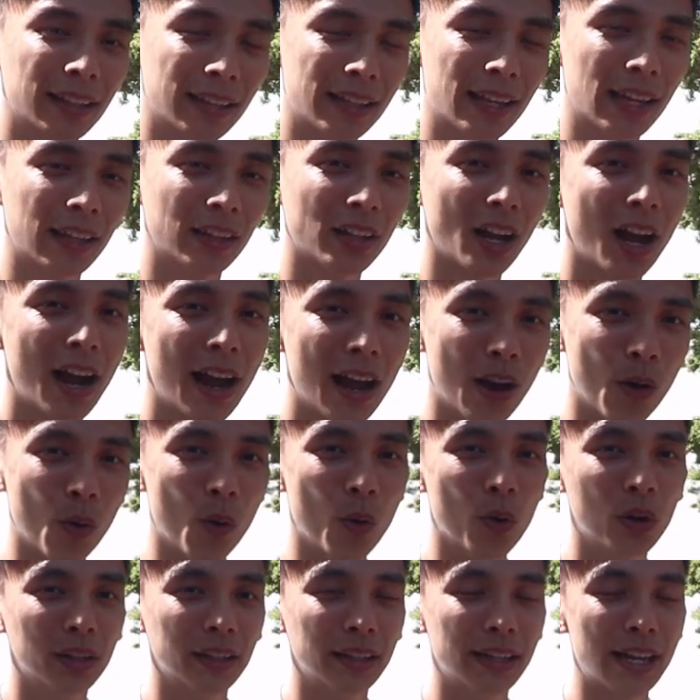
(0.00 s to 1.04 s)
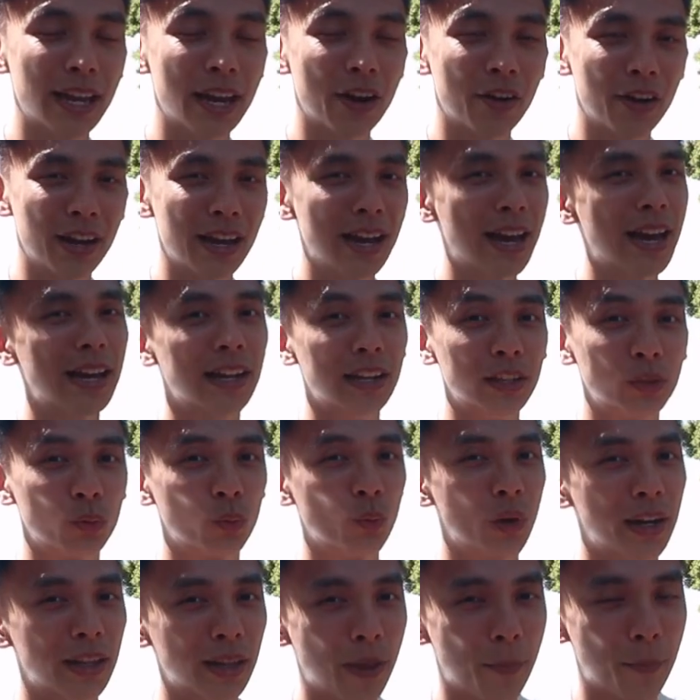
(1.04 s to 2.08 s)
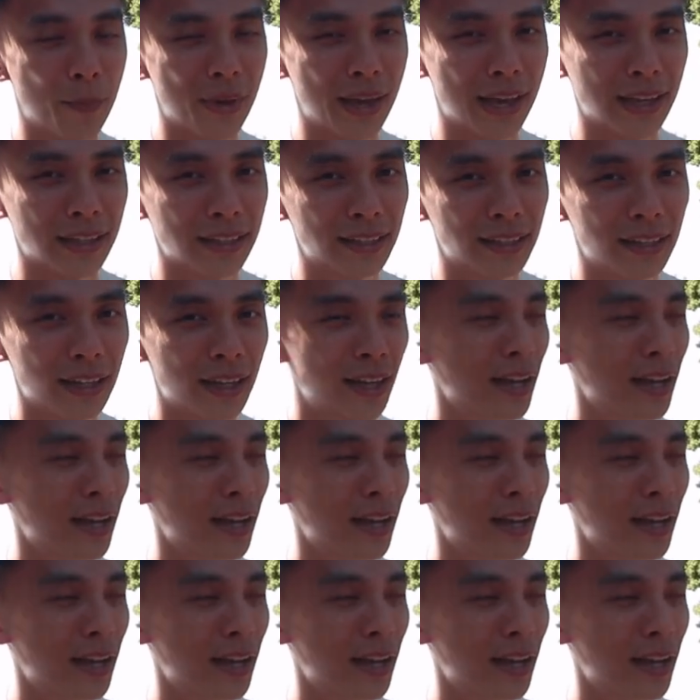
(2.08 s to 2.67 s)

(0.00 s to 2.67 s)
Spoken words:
in the entire Auckland area, and it's one of the best.